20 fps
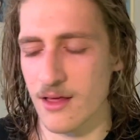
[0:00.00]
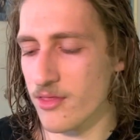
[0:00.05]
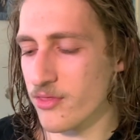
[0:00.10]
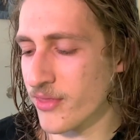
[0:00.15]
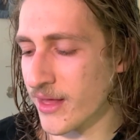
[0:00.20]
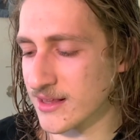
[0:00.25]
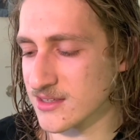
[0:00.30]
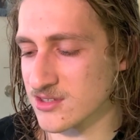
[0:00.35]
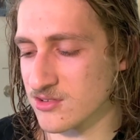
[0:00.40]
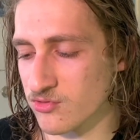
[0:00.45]

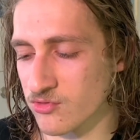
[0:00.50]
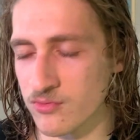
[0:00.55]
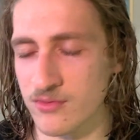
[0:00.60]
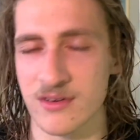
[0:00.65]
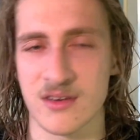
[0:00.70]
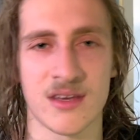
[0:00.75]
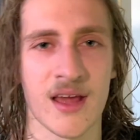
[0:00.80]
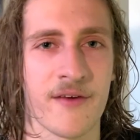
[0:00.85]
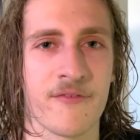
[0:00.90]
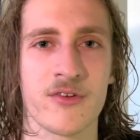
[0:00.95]
That's
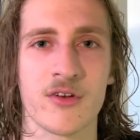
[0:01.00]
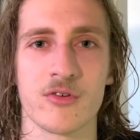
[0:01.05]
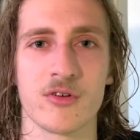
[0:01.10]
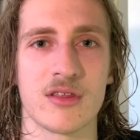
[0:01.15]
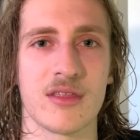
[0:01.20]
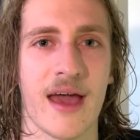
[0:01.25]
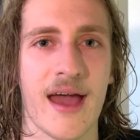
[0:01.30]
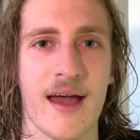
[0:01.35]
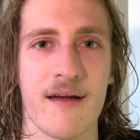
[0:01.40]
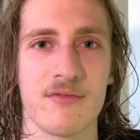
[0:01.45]
definitely
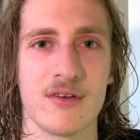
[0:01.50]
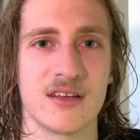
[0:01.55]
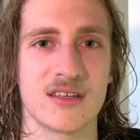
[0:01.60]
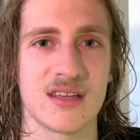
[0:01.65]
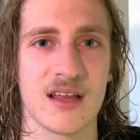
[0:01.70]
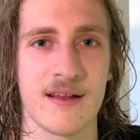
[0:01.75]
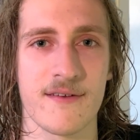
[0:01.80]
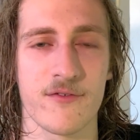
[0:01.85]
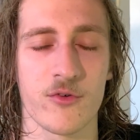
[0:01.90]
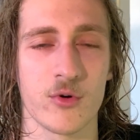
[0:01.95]
the
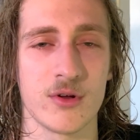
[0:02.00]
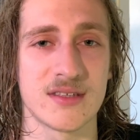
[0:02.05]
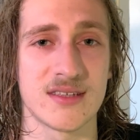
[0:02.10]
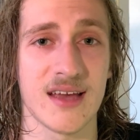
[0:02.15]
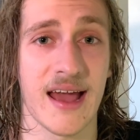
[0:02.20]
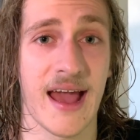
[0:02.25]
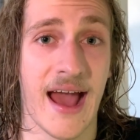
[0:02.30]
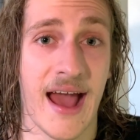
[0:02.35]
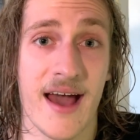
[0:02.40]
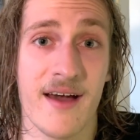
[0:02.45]
heaviest influence I
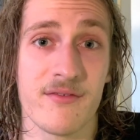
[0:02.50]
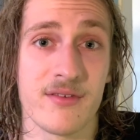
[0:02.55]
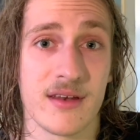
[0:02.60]
have.